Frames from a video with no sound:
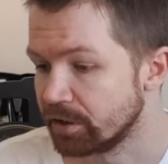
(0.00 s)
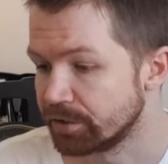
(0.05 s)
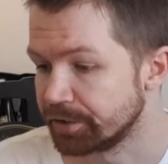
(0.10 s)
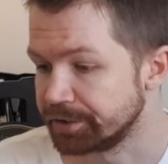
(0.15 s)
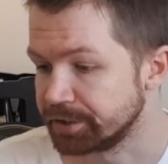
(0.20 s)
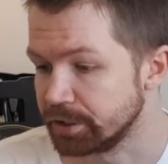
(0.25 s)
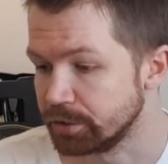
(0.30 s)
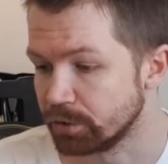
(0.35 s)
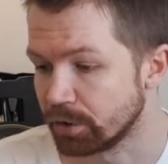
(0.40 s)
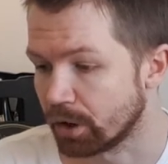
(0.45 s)
the
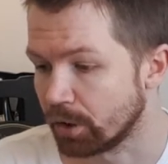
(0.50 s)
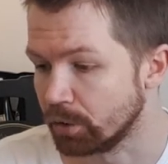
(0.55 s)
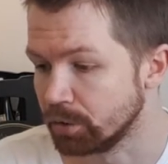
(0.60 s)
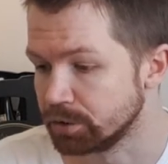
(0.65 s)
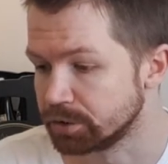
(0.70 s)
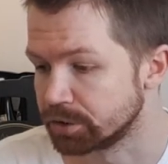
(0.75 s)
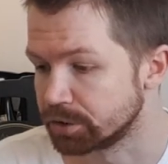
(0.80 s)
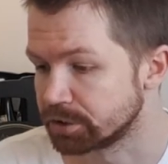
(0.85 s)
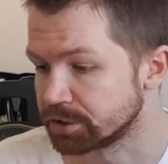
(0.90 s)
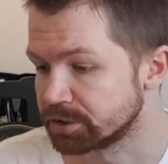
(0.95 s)
new
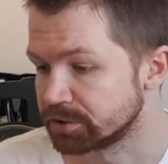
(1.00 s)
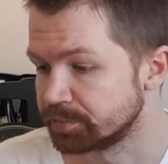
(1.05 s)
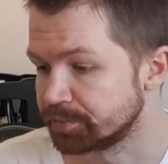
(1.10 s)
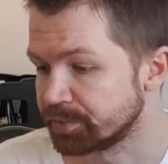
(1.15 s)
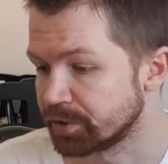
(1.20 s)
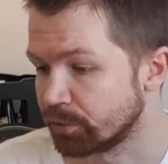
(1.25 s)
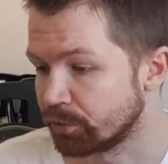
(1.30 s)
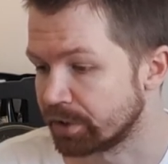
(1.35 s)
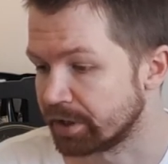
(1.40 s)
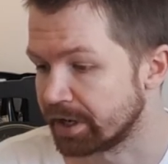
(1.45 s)
owners
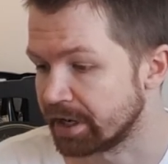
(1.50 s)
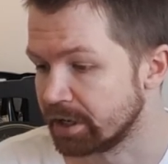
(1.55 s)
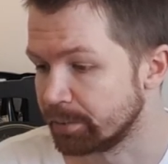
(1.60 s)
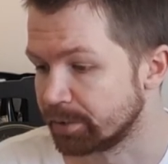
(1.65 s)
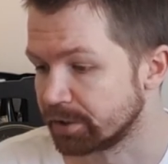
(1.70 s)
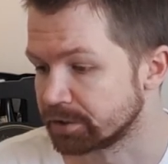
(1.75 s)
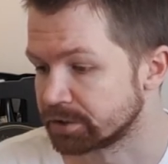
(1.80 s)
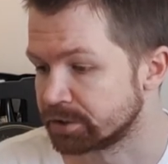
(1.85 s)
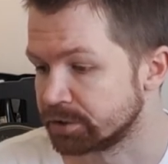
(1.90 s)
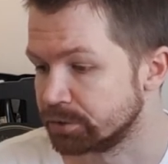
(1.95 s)
were
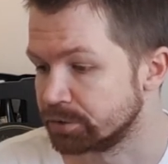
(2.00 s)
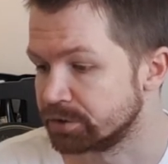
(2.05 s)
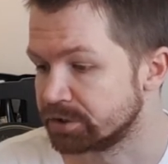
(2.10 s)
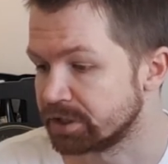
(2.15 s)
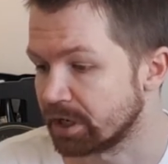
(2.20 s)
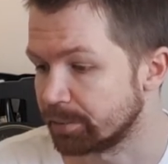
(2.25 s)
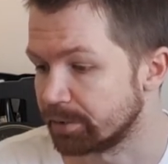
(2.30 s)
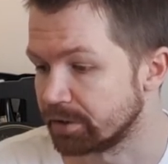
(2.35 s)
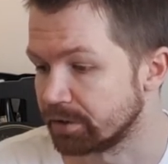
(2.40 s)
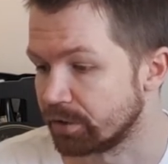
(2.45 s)
able to
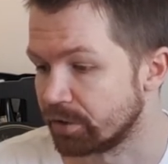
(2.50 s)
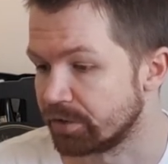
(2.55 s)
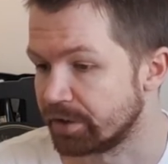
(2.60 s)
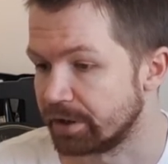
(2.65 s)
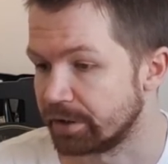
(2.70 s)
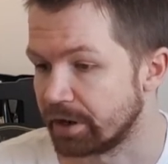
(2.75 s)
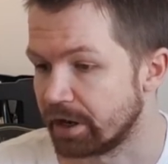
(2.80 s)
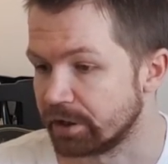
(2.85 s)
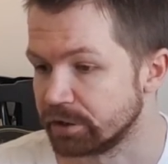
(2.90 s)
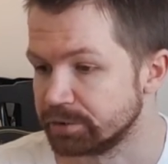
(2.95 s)
double
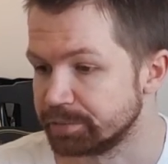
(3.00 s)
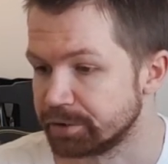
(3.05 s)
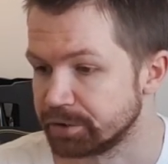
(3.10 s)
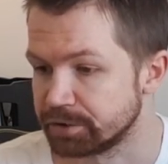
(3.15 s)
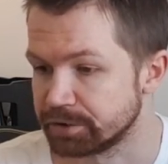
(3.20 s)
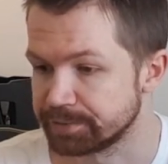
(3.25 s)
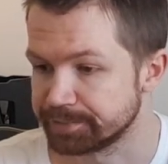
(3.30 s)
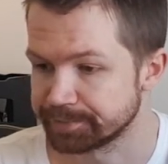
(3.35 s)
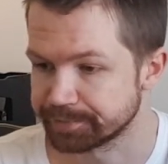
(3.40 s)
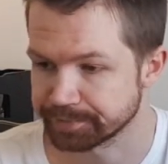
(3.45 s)
their
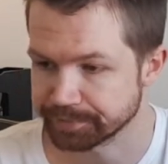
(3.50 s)
output.